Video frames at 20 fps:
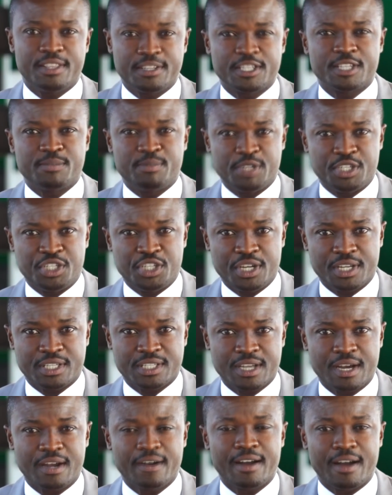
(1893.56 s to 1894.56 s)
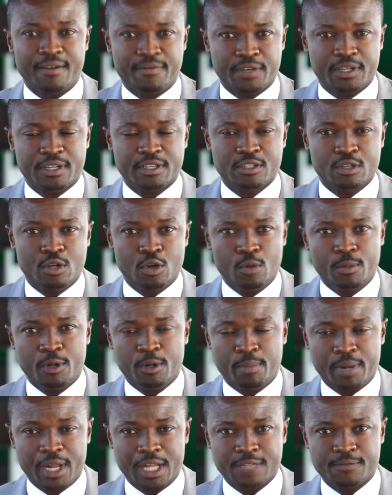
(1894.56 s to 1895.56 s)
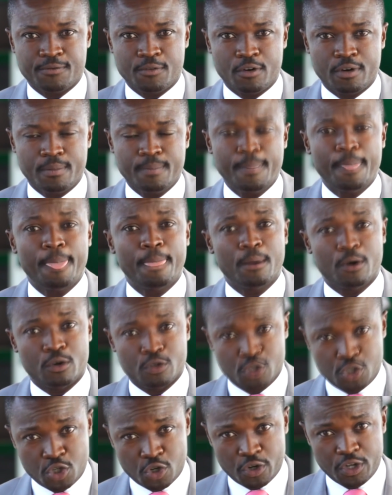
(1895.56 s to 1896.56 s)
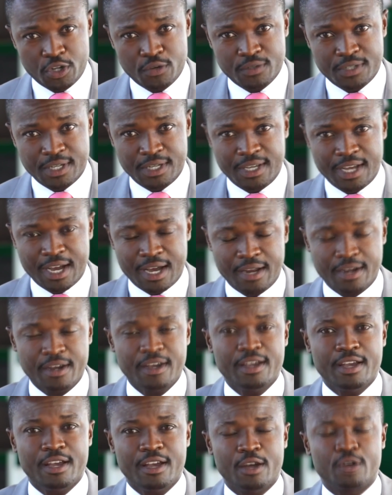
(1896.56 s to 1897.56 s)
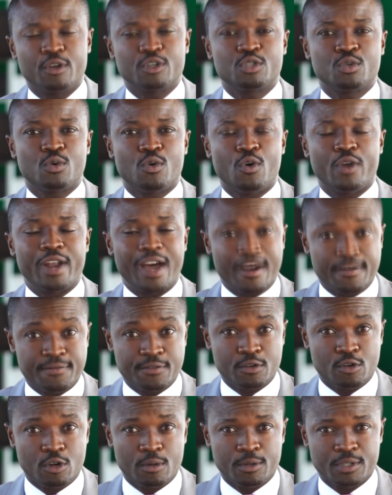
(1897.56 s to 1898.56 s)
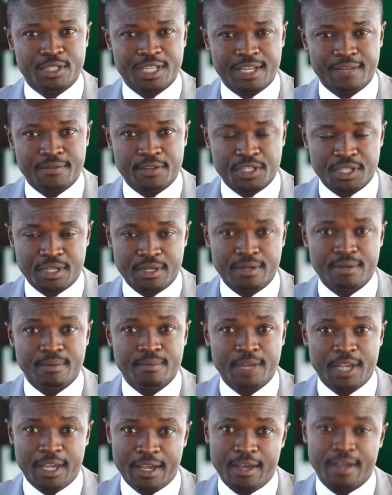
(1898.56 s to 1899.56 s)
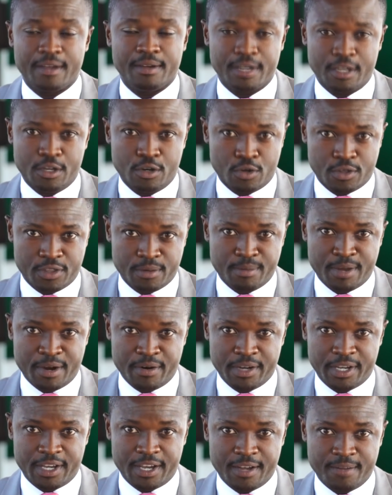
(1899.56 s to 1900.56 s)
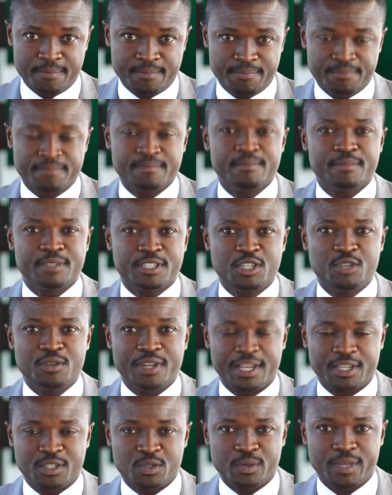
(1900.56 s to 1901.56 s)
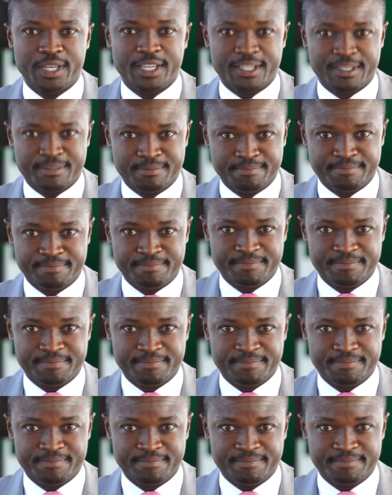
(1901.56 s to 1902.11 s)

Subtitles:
This has been GSR, Africa's global platform on Joy News in Ghana and also on Afro Global Television here in North America. See you next week.